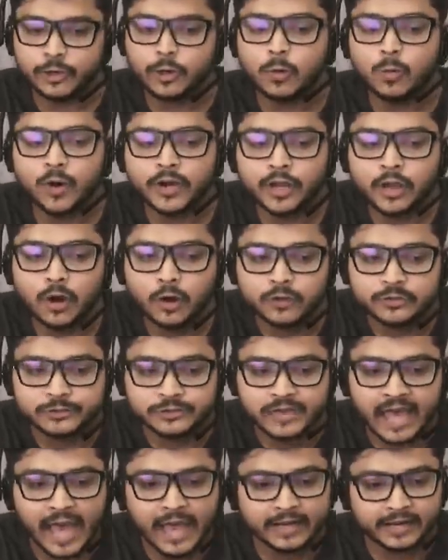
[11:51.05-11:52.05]
You don't want to go
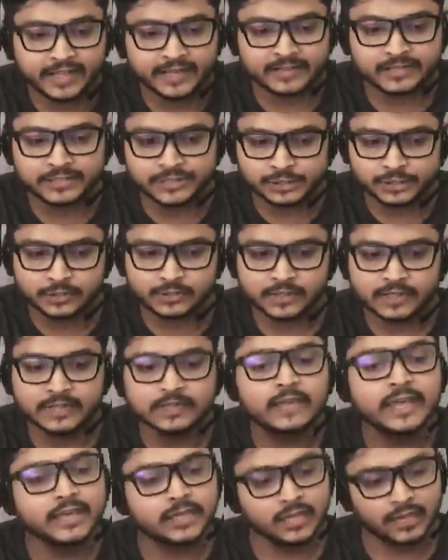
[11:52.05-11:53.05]
into that initially.
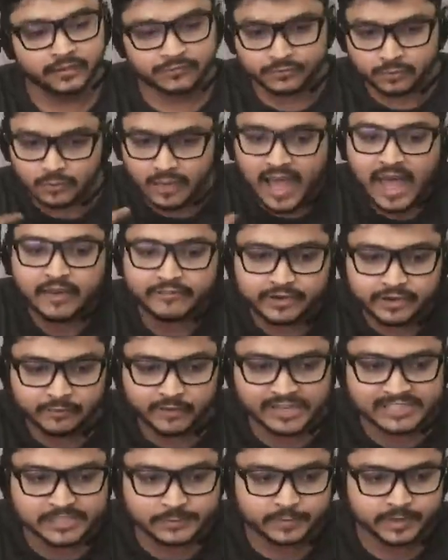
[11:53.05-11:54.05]
Like, if you have
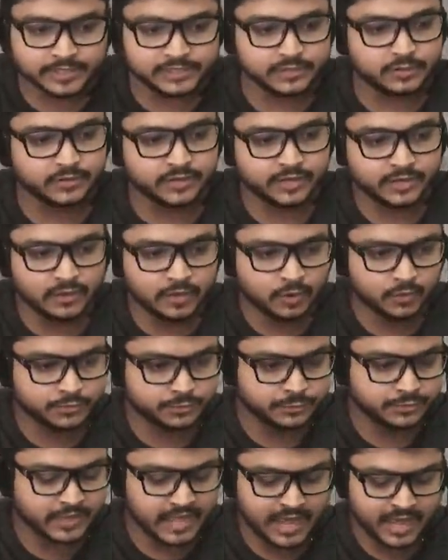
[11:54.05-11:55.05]
investments, you can go
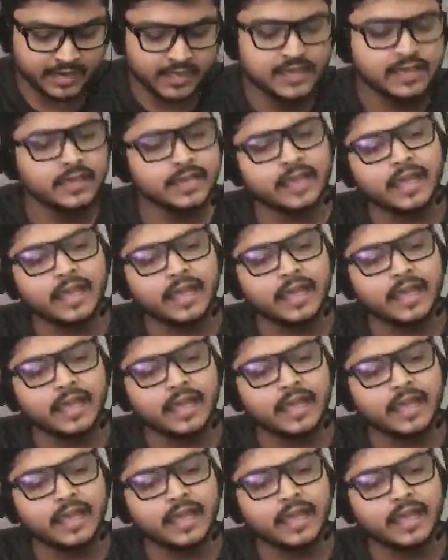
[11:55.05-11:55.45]
through that.